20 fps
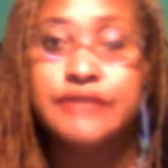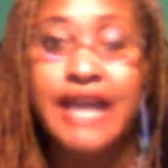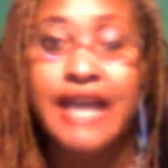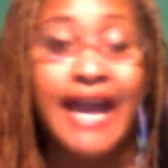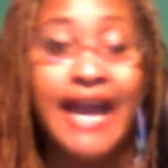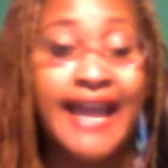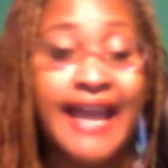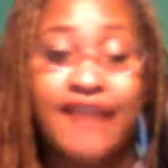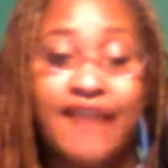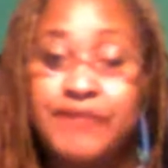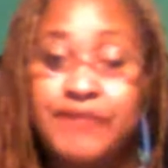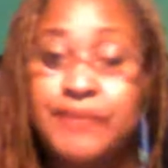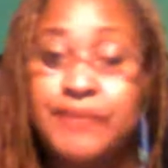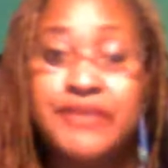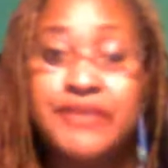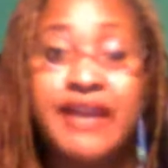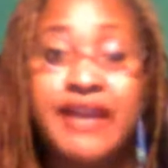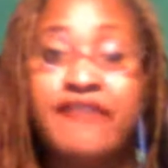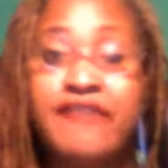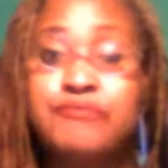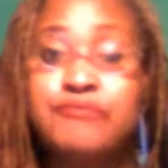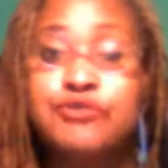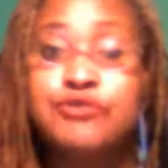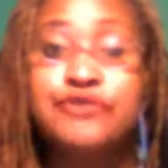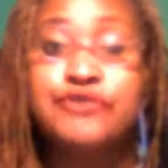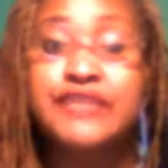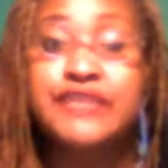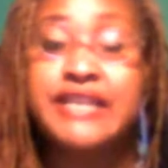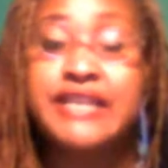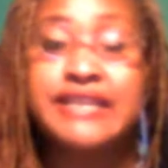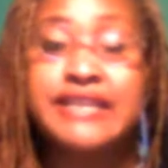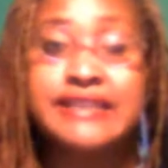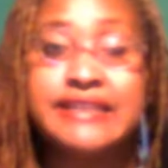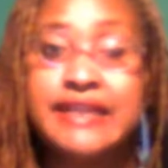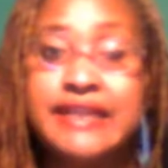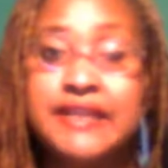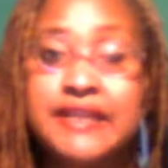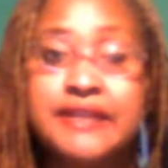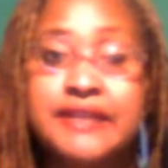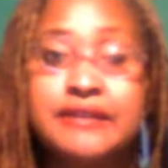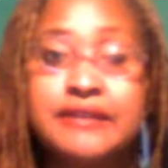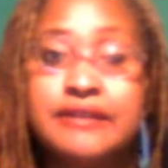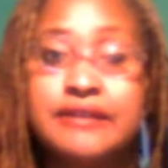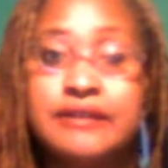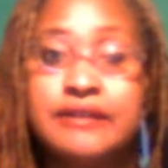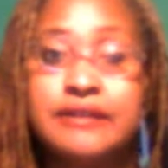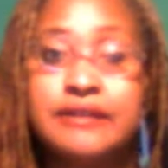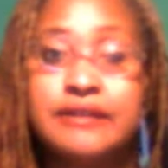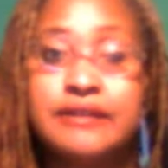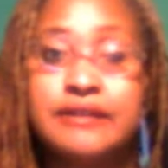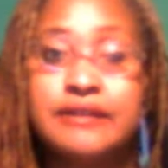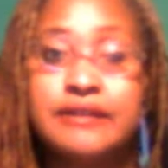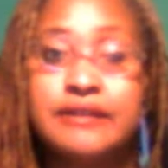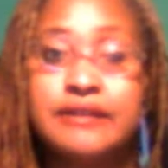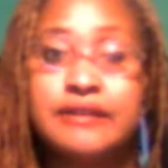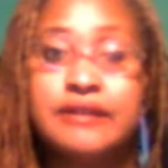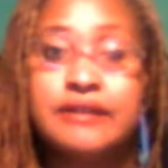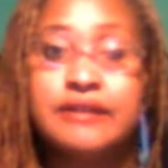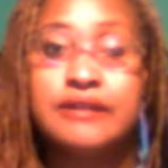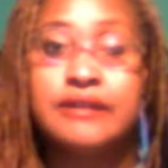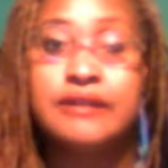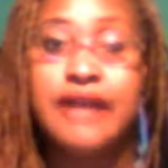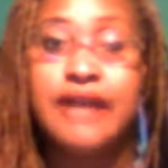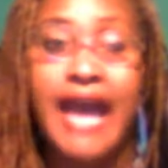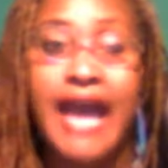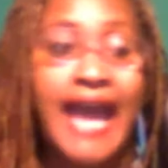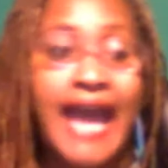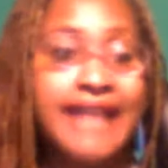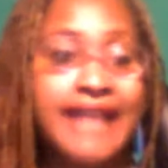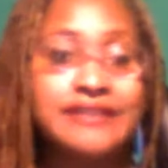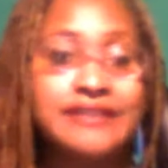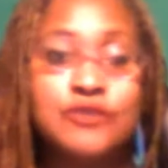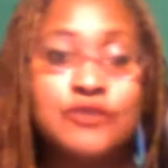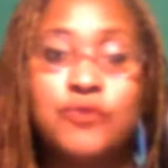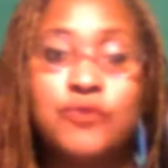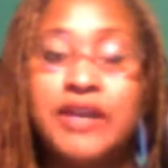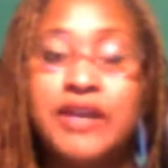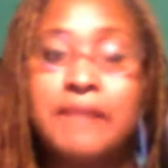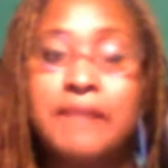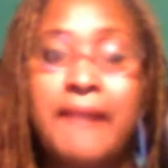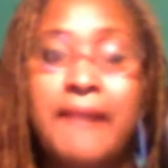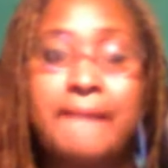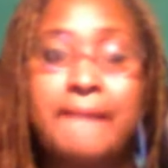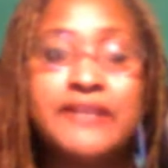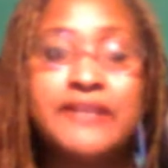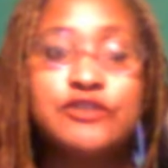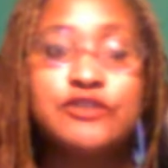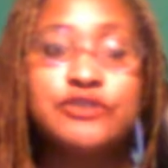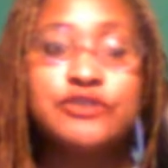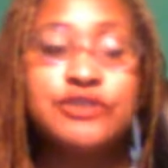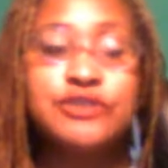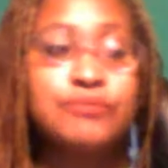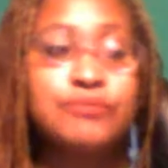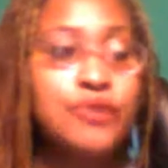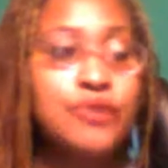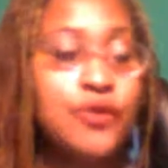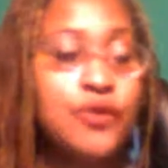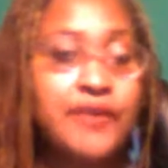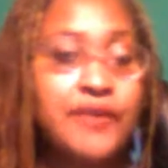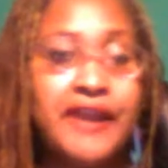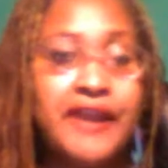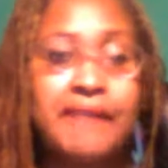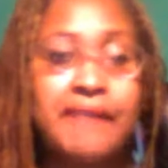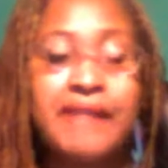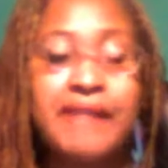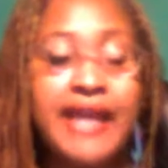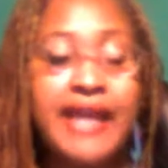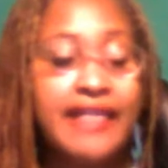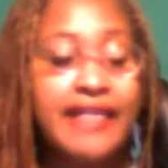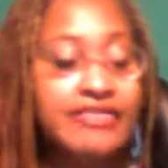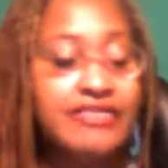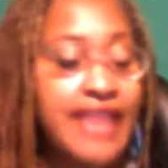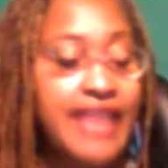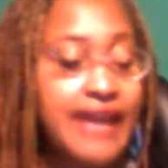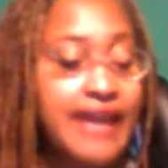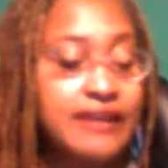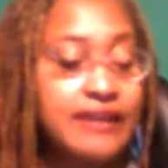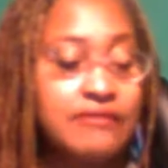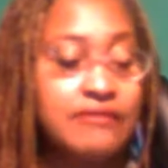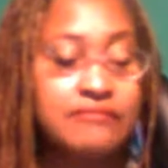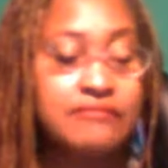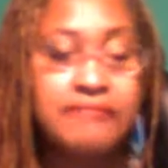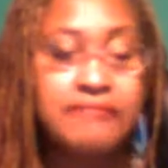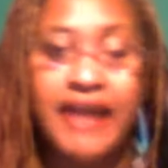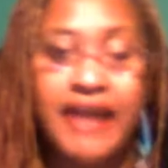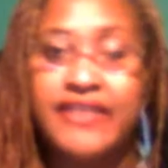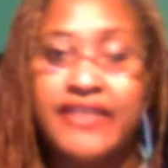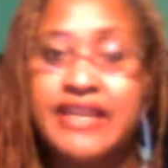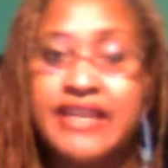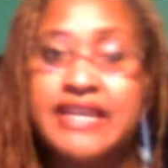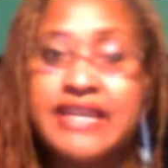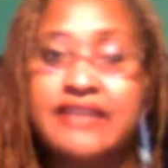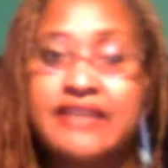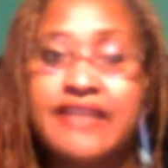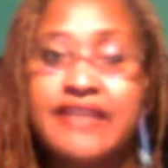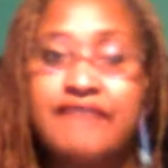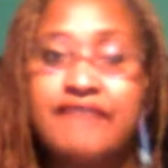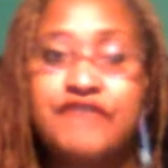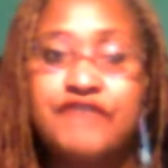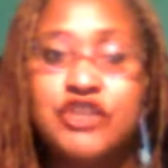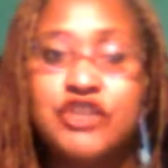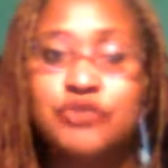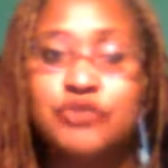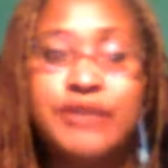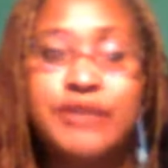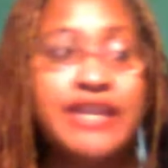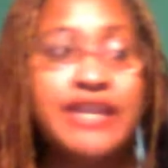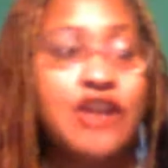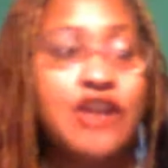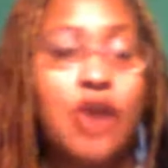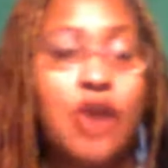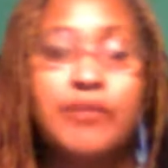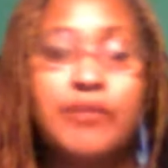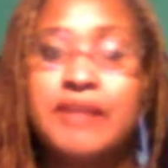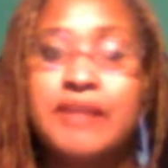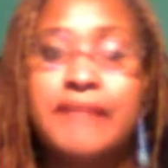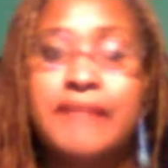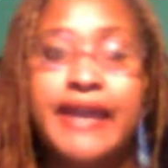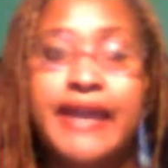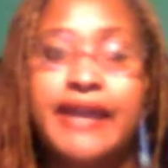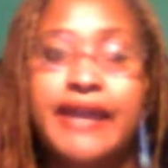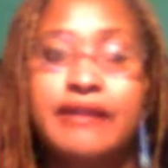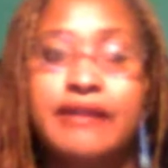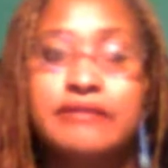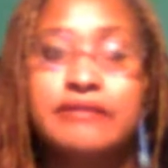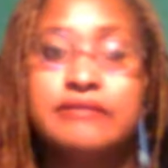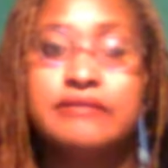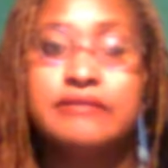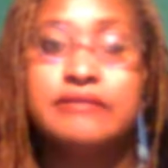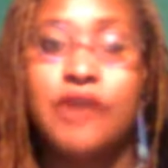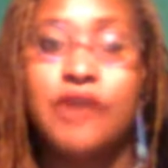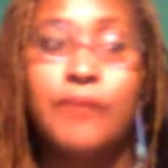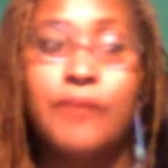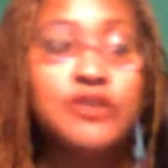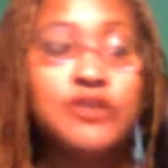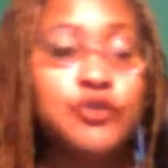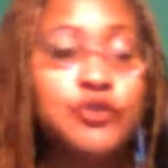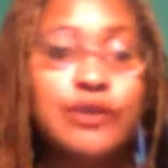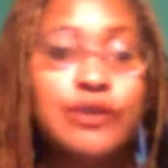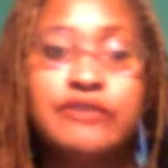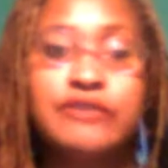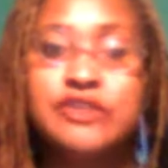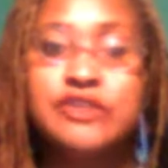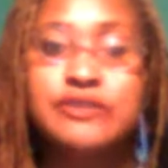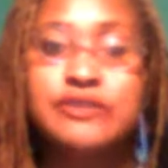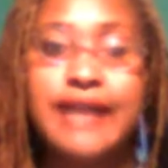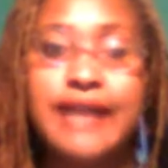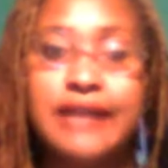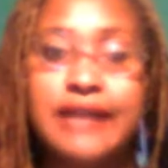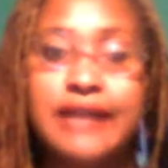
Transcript: I have people that have proven it and done it. I had someone in my mentorship program that by the end of that first week had already made almost $1,200.